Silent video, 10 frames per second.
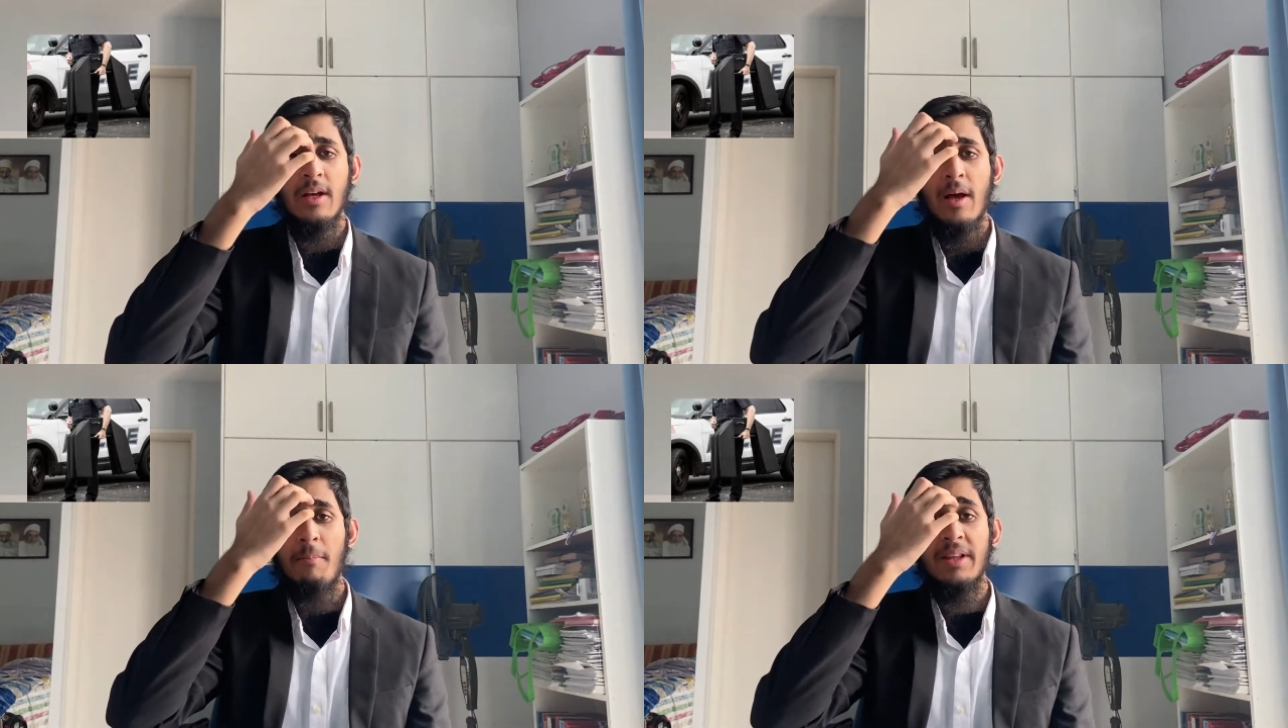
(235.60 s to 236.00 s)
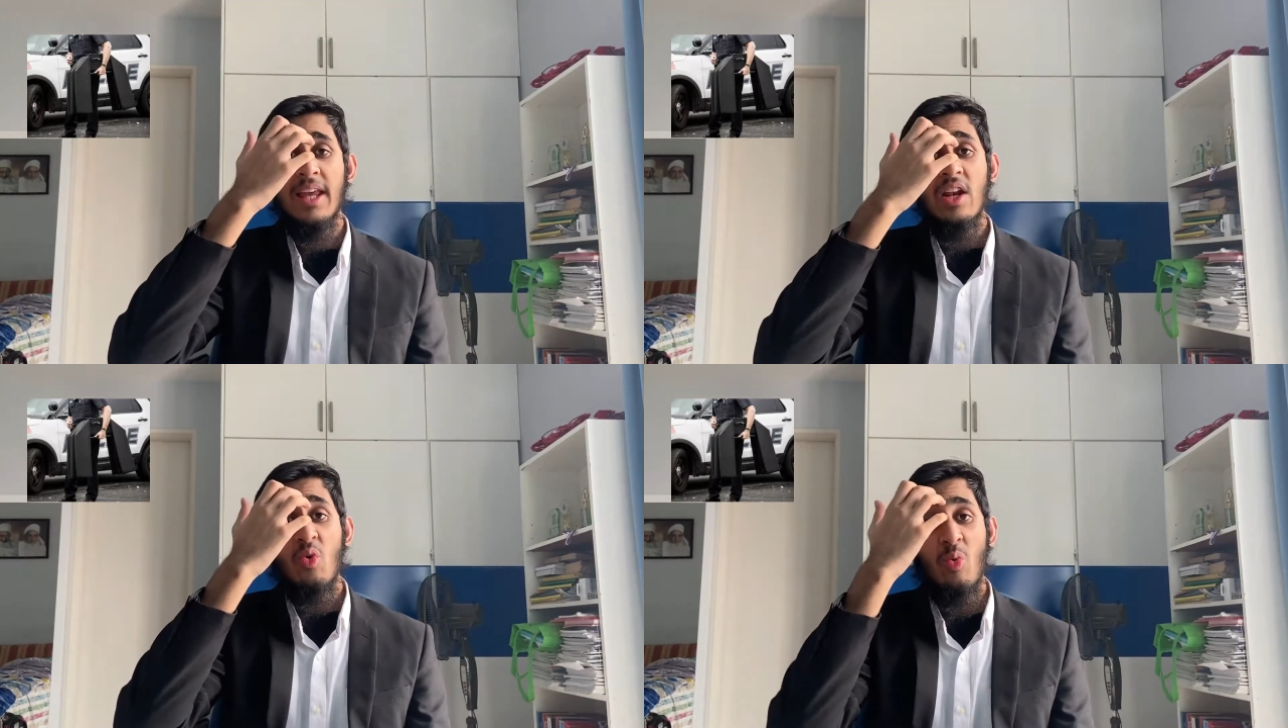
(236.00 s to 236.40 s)
But
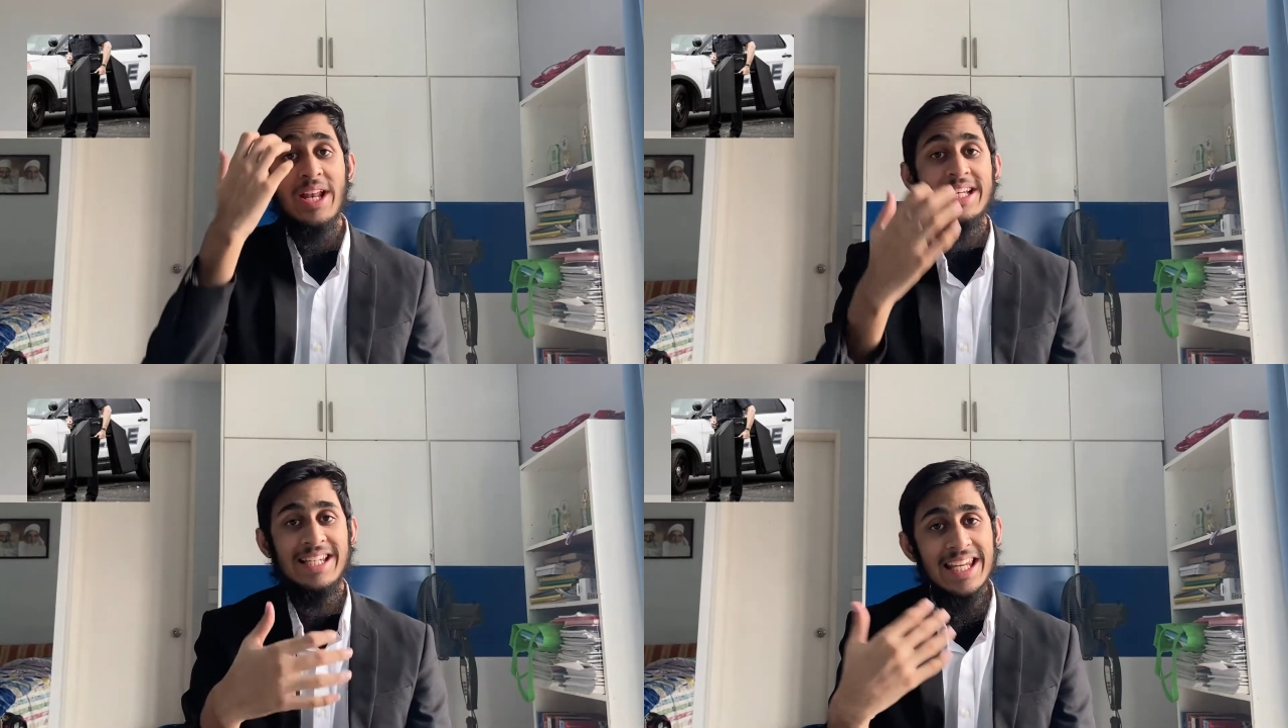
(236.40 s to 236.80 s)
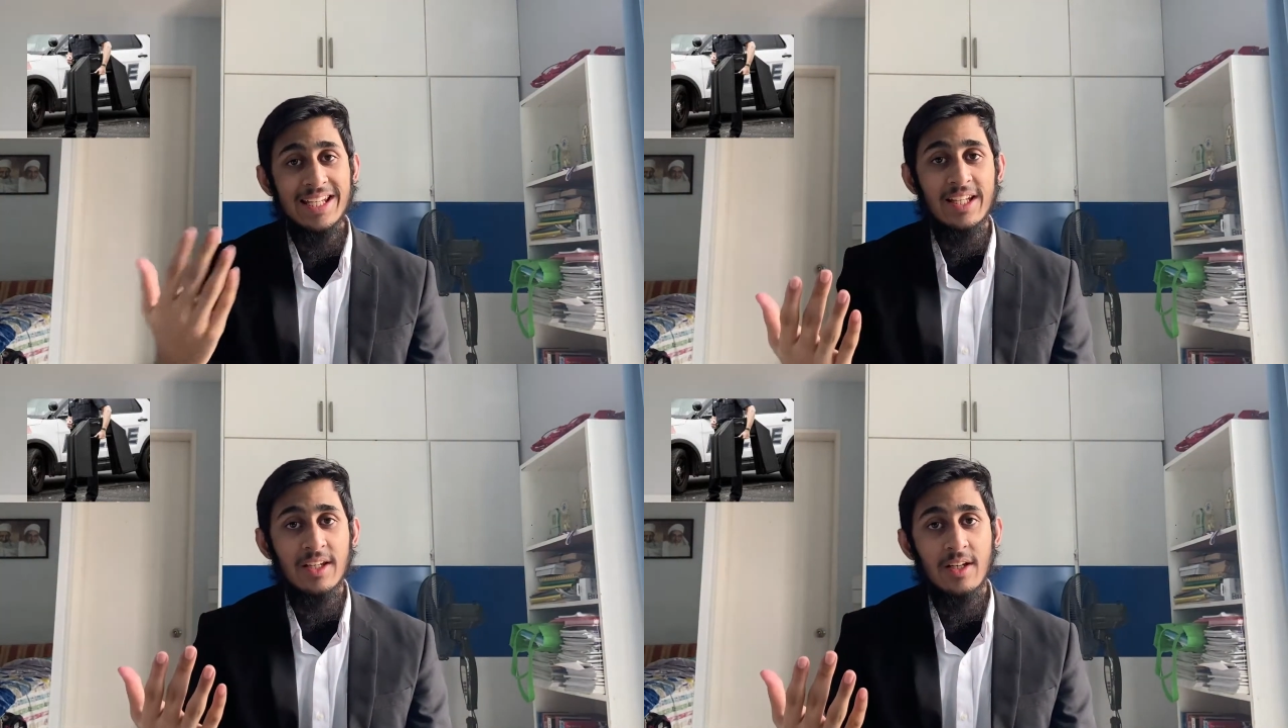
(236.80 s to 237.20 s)
then, when
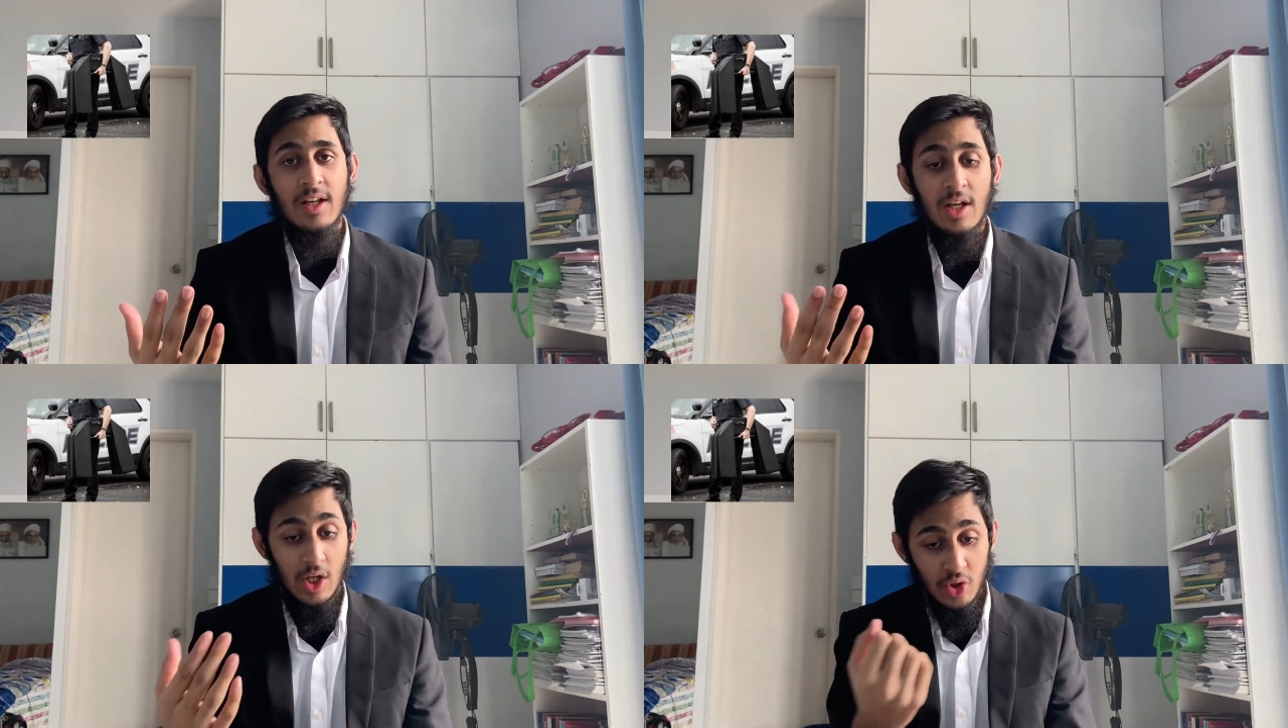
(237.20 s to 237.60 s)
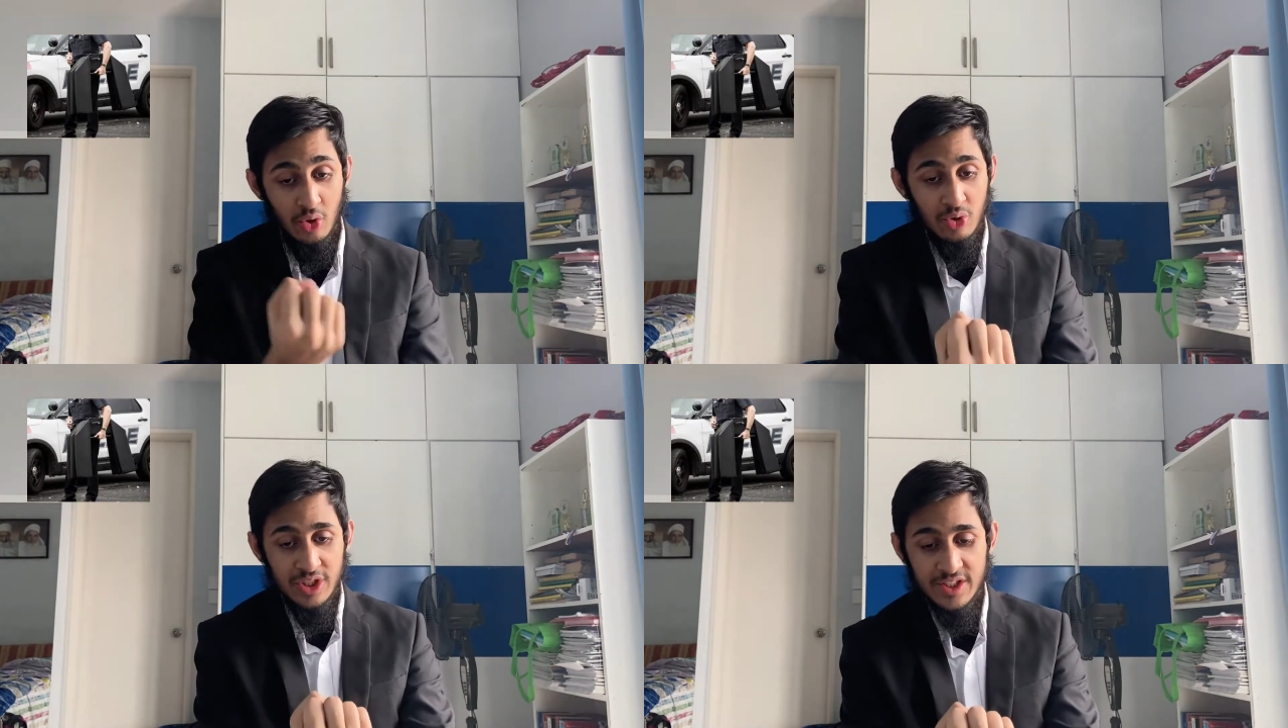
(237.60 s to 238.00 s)
needed, you
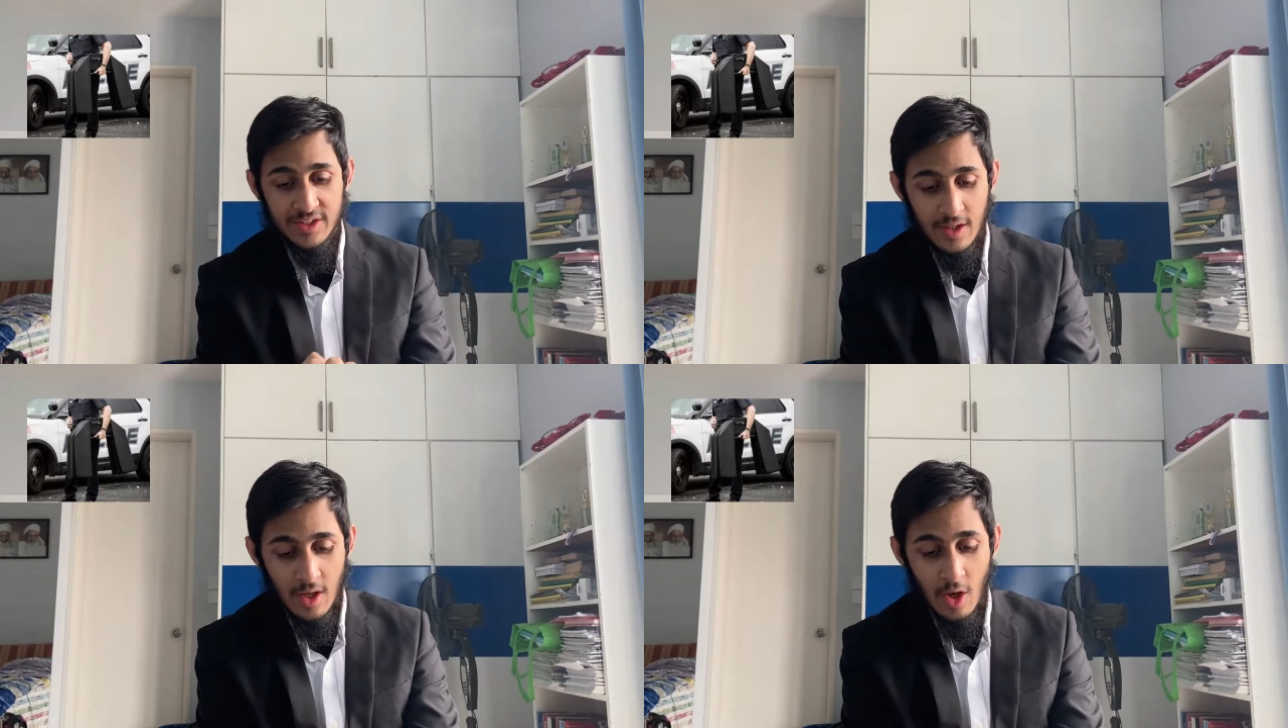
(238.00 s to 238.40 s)
could just